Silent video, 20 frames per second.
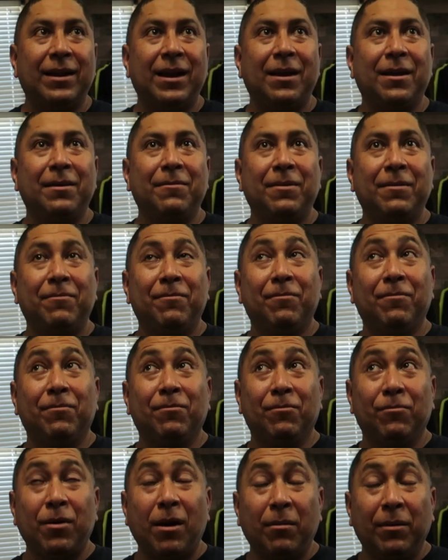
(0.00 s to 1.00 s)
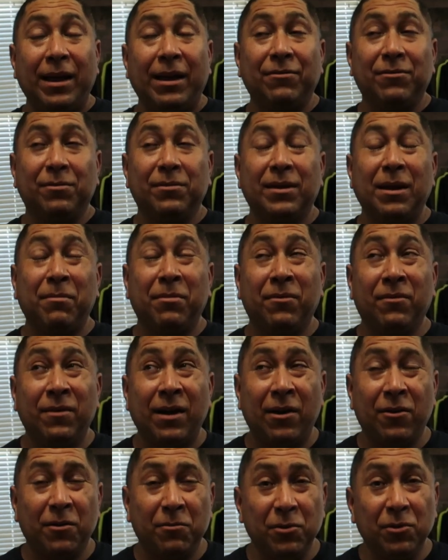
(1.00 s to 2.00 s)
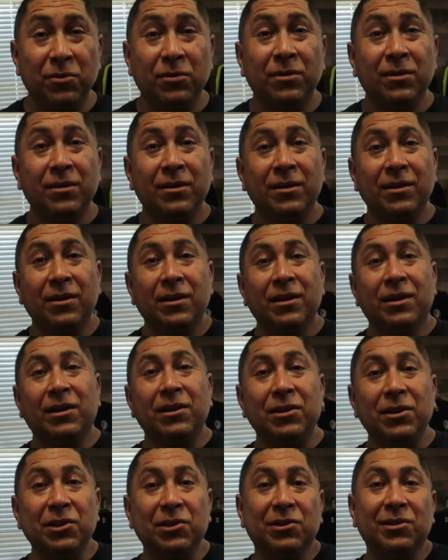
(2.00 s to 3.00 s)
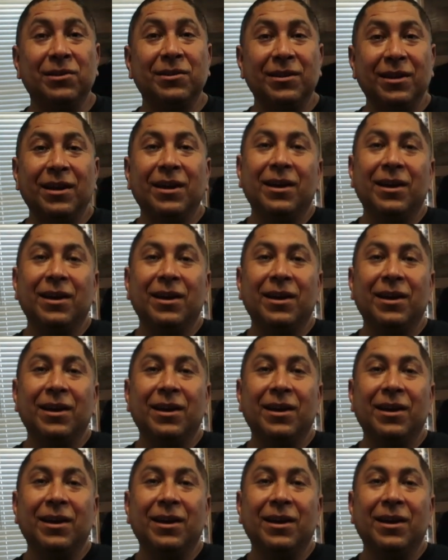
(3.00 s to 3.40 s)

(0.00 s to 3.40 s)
I probably have some type of autoimmune condition.